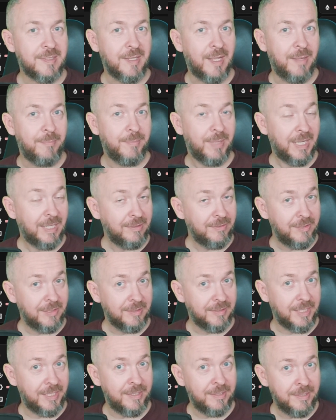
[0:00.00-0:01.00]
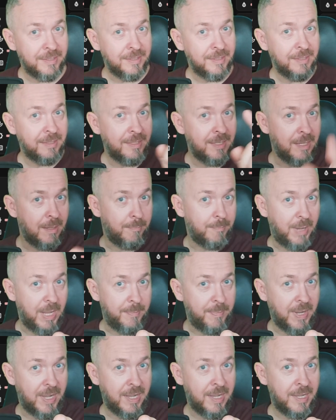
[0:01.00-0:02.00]
I'll be seeing you next time. Until
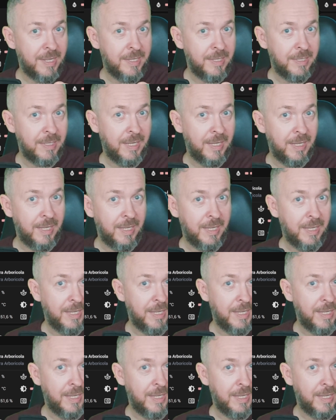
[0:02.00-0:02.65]
then, bye